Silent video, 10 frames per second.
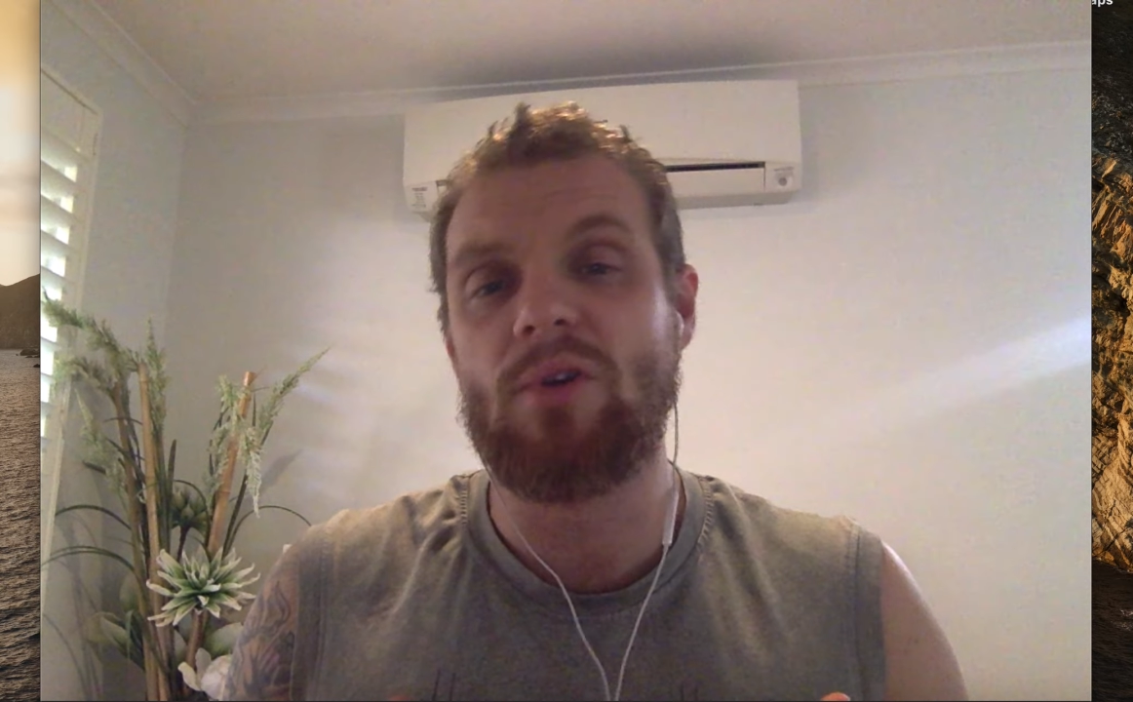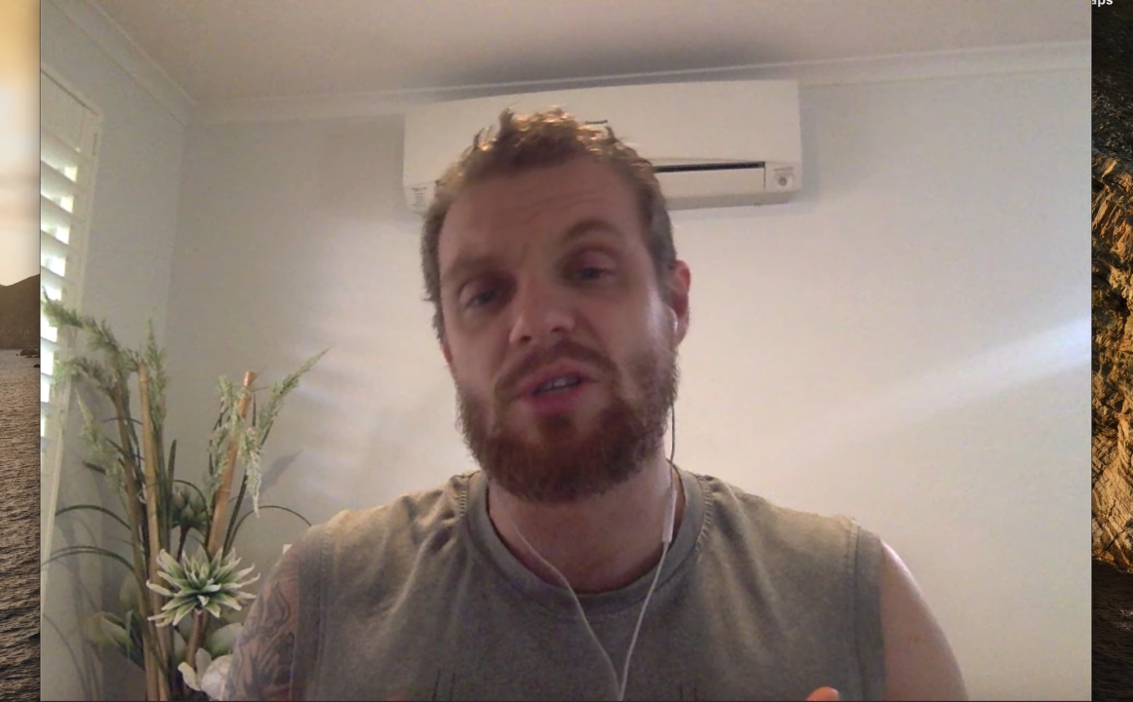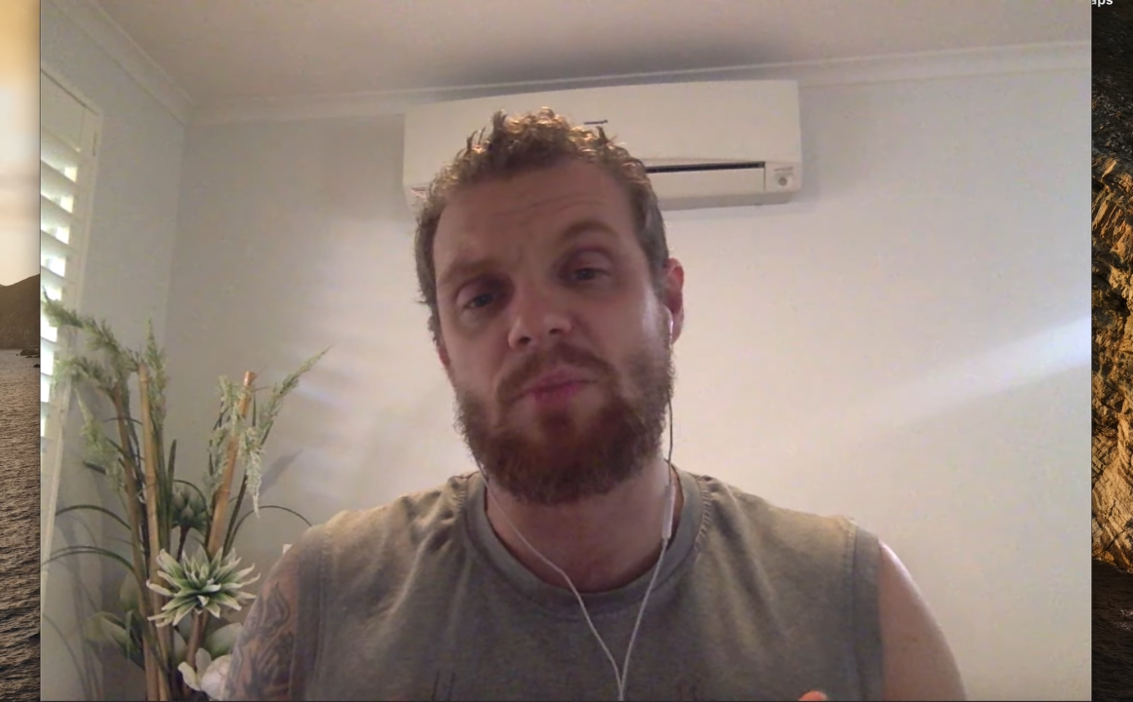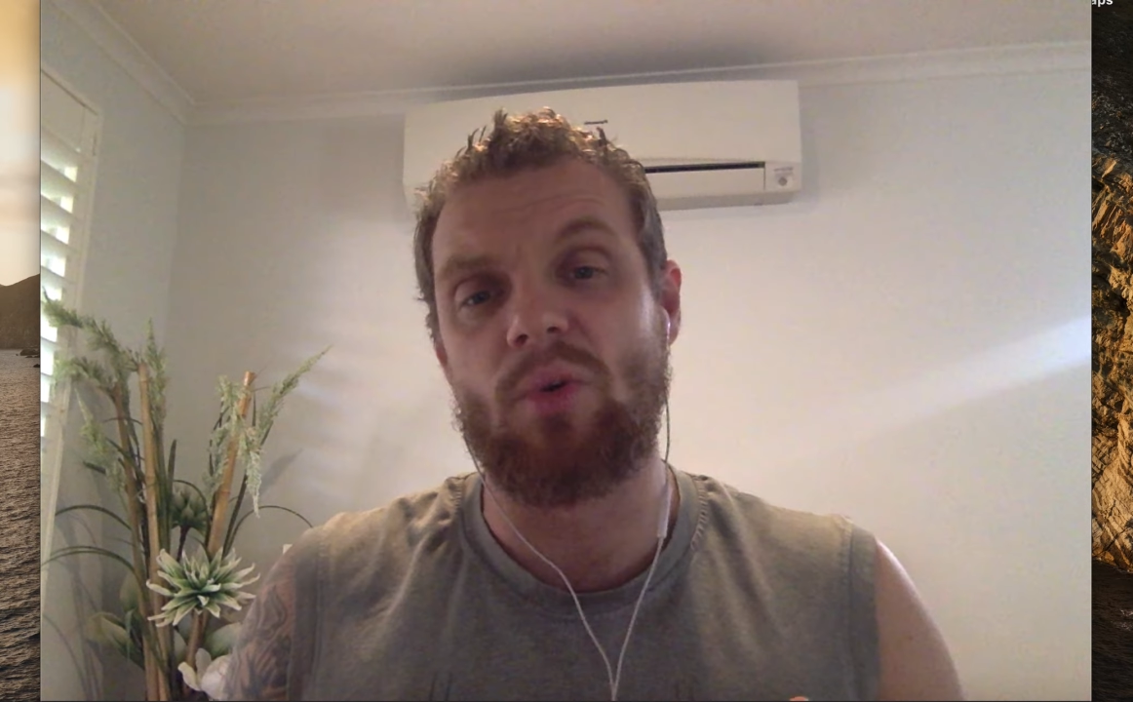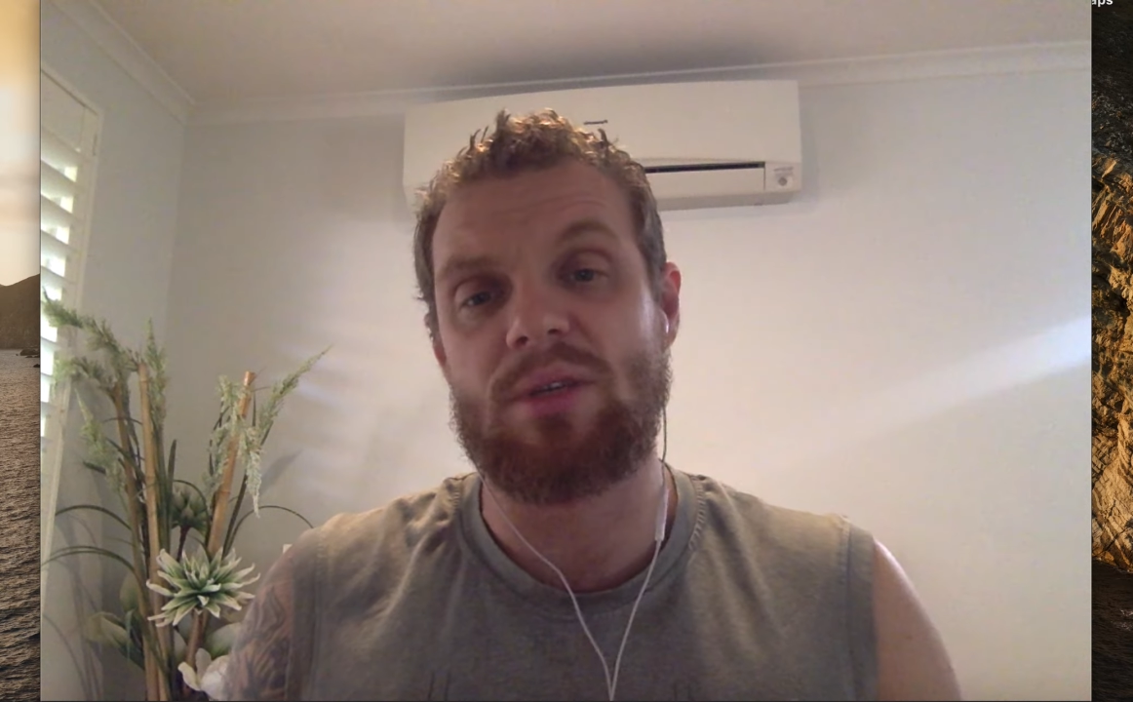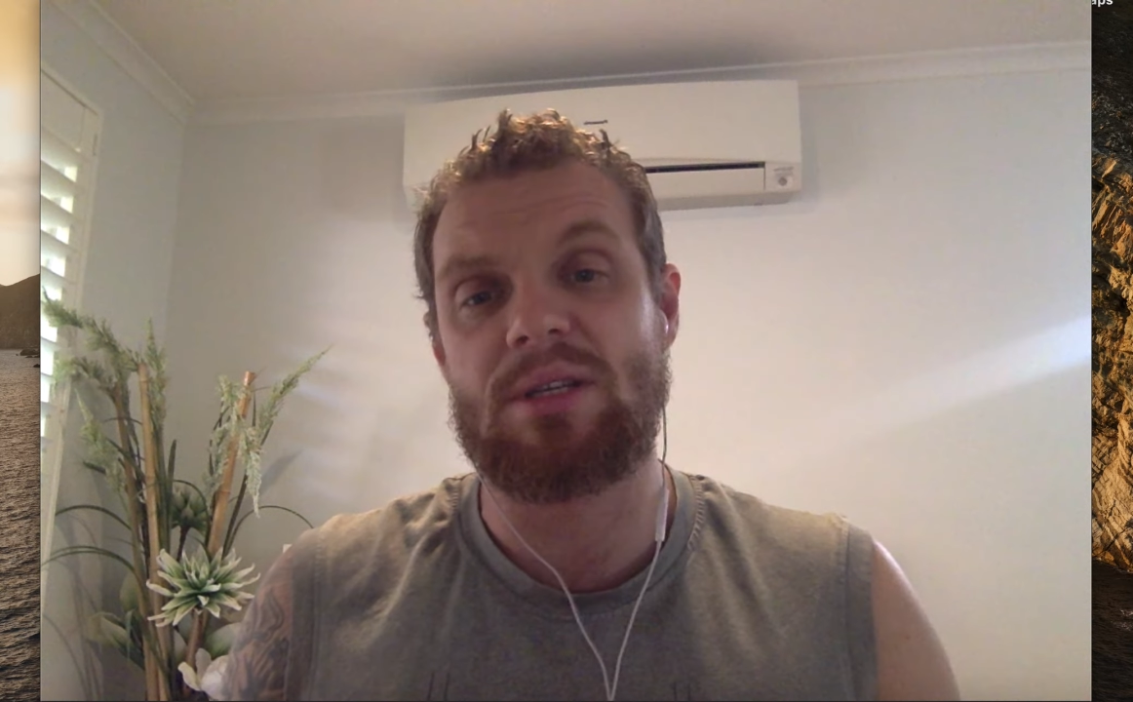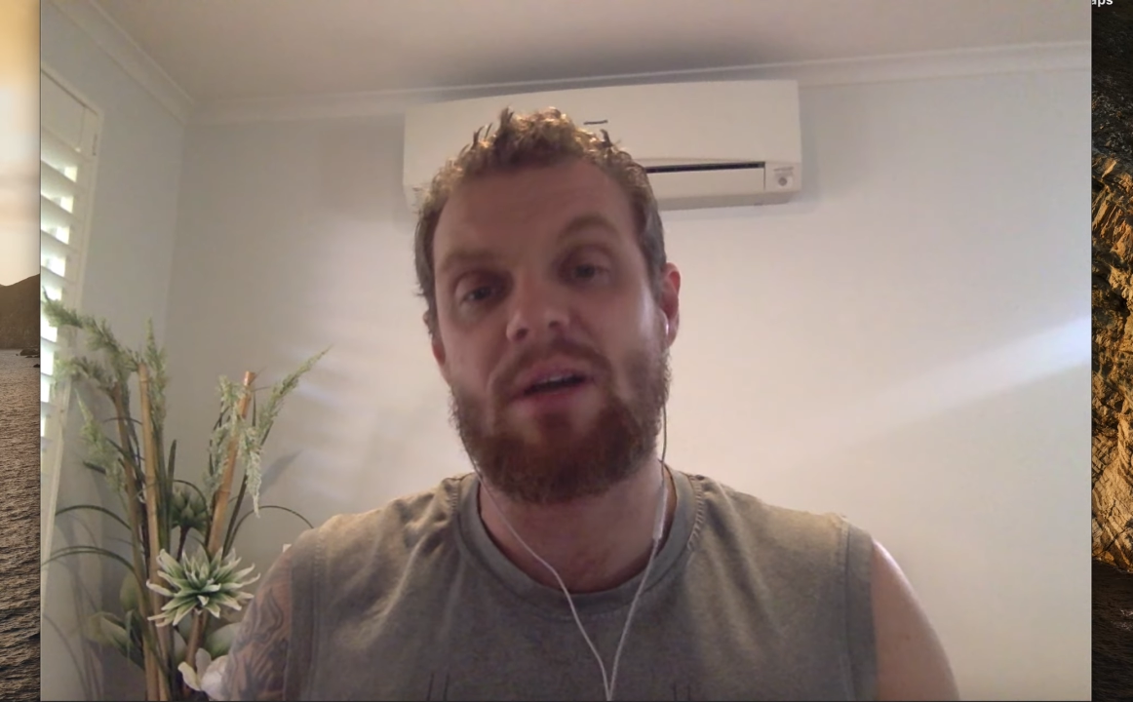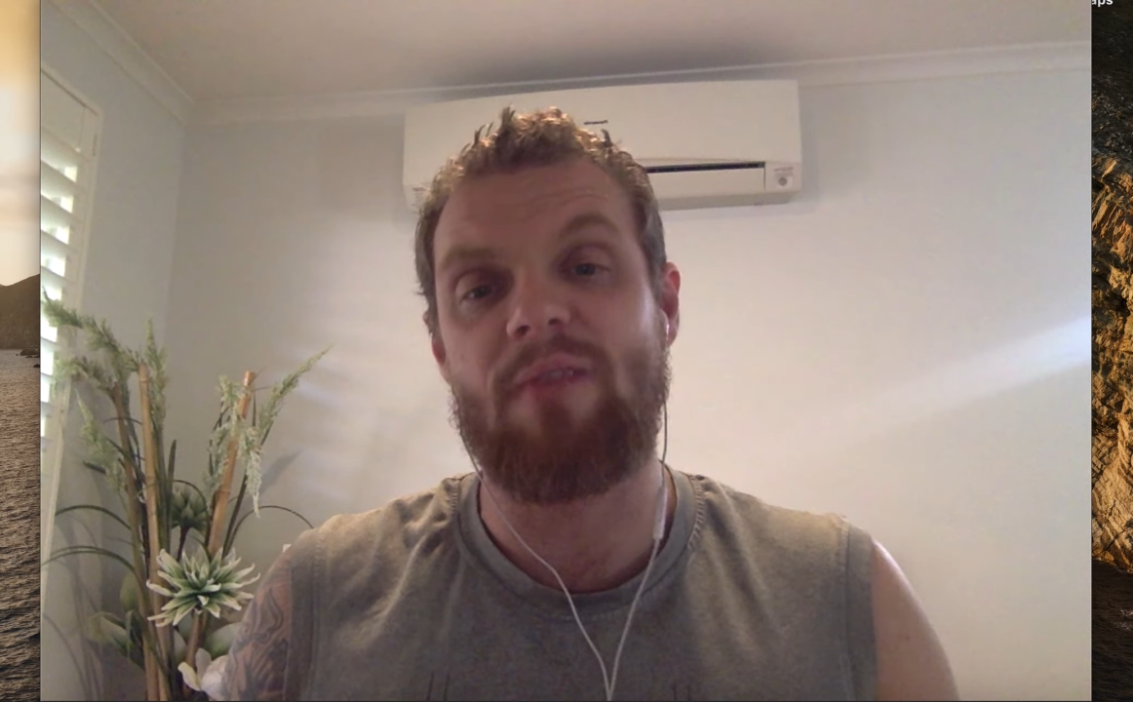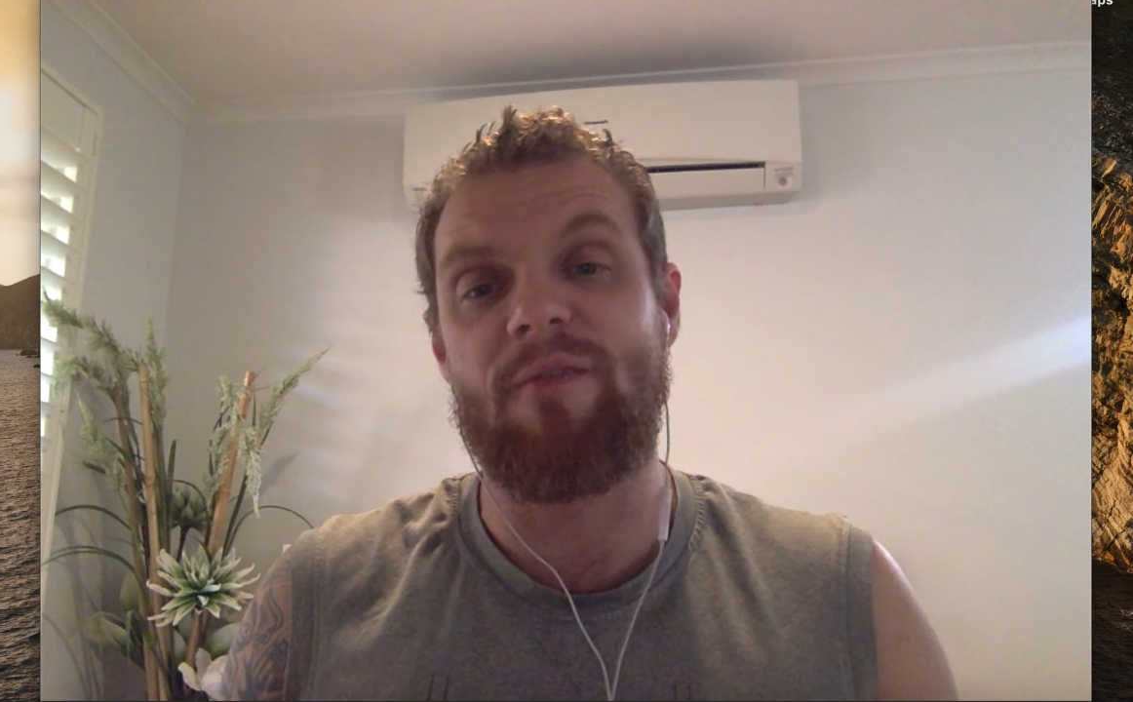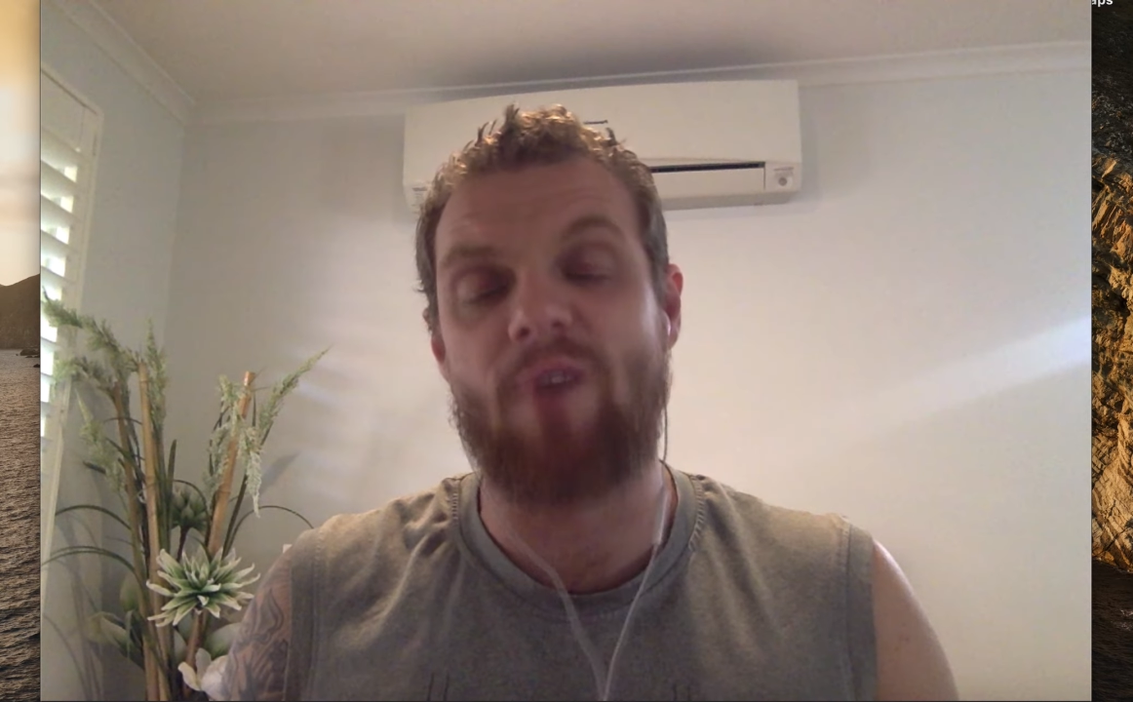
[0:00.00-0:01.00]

sports stuff